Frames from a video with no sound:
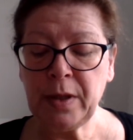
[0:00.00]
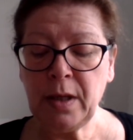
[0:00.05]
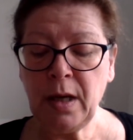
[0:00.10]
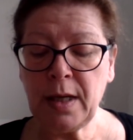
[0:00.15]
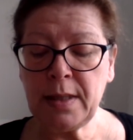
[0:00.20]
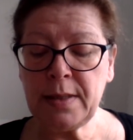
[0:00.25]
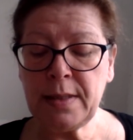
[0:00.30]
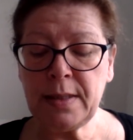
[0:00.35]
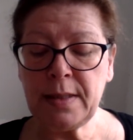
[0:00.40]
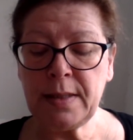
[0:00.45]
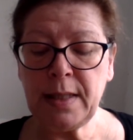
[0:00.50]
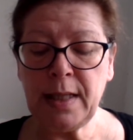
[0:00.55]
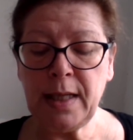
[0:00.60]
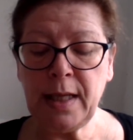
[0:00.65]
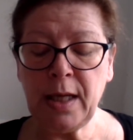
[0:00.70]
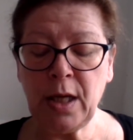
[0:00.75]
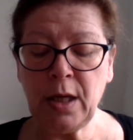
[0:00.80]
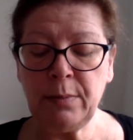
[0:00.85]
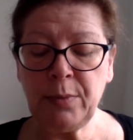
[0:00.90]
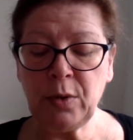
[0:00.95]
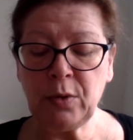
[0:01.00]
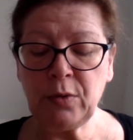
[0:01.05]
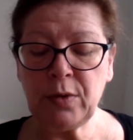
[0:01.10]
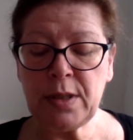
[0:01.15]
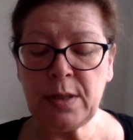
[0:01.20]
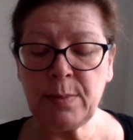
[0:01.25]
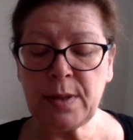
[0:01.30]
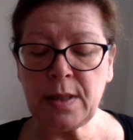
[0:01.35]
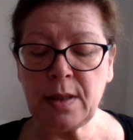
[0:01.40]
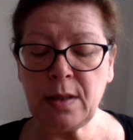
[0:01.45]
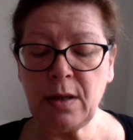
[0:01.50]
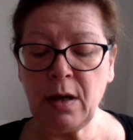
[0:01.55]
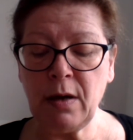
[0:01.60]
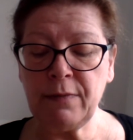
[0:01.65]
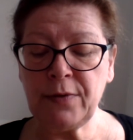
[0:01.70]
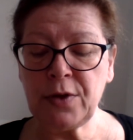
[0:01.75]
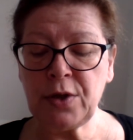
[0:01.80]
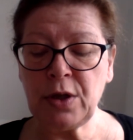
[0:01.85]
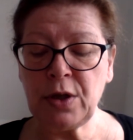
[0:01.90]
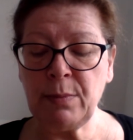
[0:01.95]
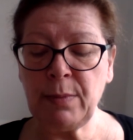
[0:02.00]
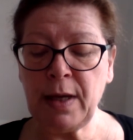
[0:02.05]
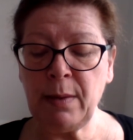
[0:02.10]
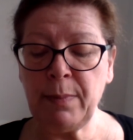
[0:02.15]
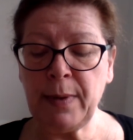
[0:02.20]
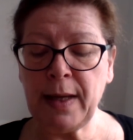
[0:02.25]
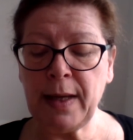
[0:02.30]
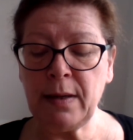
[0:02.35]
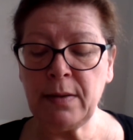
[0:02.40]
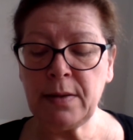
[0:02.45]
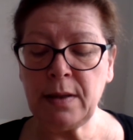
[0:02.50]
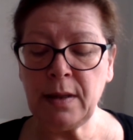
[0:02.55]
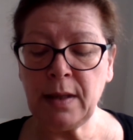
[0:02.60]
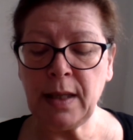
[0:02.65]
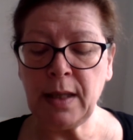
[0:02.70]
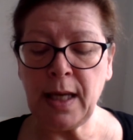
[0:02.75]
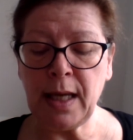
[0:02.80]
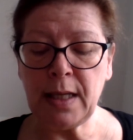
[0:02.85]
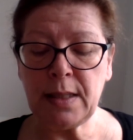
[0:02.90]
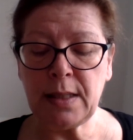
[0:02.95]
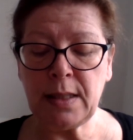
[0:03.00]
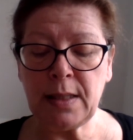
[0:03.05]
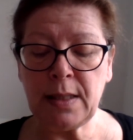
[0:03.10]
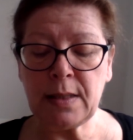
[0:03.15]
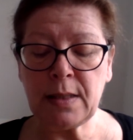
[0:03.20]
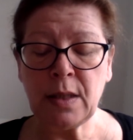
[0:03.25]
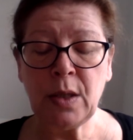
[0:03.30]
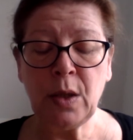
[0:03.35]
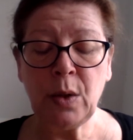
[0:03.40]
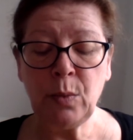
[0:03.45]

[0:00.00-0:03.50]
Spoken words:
I sincerely hope your Christmas in Hertfordshire may abound in the gaieties